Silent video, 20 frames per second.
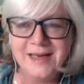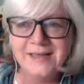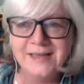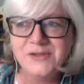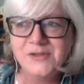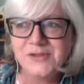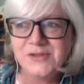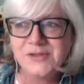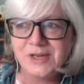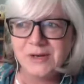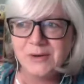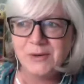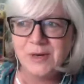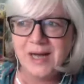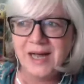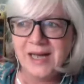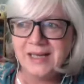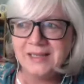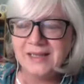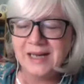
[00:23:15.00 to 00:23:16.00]
so I
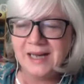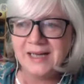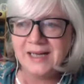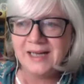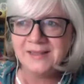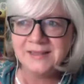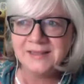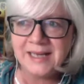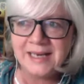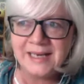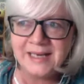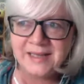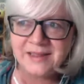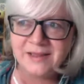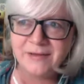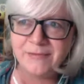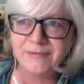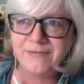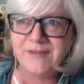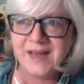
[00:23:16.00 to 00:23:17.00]
like the
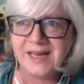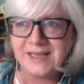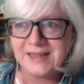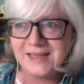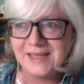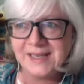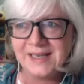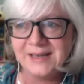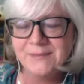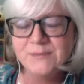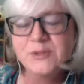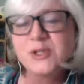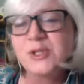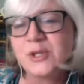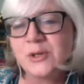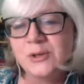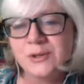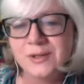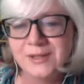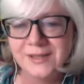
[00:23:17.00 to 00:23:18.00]
fact that I'm
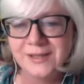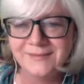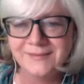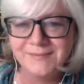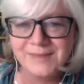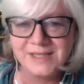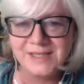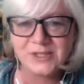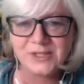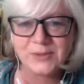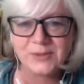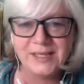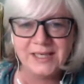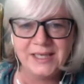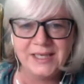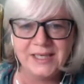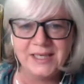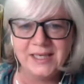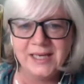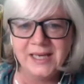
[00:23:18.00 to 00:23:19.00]
torn between,
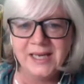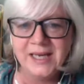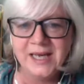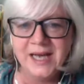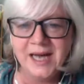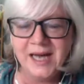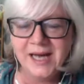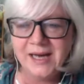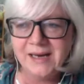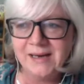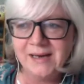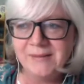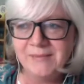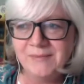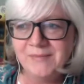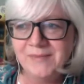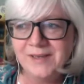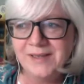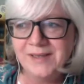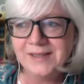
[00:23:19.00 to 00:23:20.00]

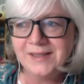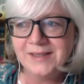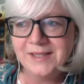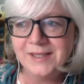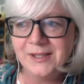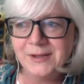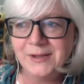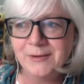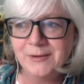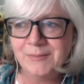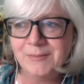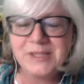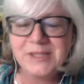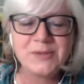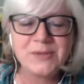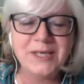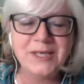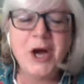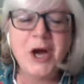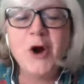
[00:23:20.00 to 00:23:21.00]
between
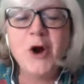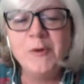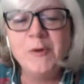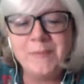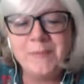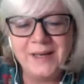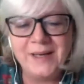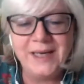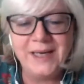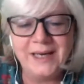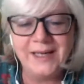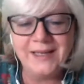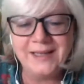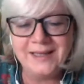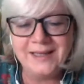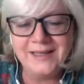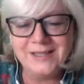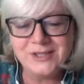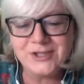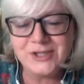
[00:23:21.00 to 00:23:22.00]
hoping that
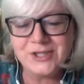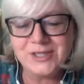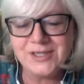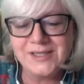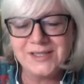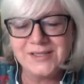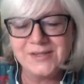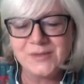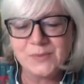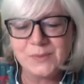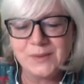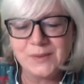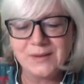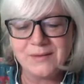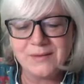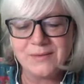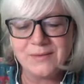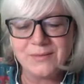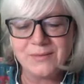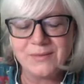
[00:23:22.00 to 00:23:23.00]
she's with
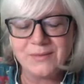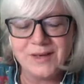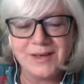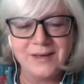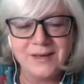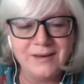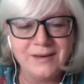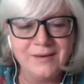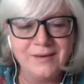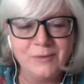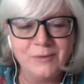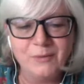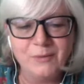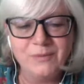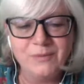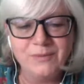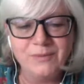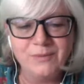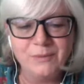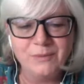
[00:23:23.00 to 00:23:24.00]

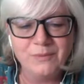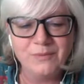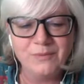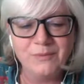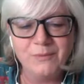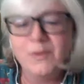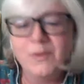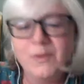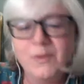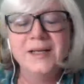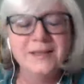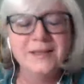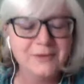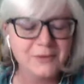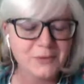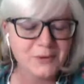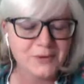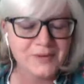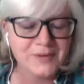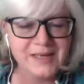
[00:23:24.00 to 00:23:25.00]
one or
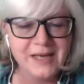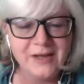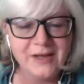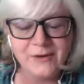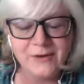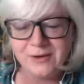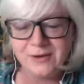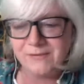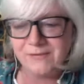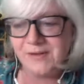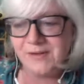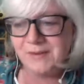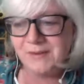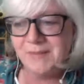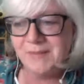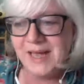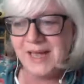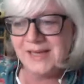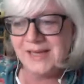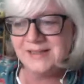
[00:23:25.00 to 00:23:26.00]
the other of them,
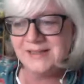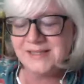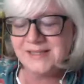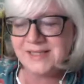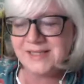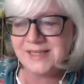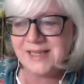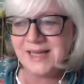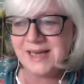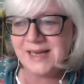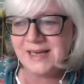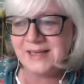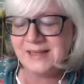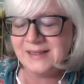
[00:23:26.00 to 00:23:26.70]
and that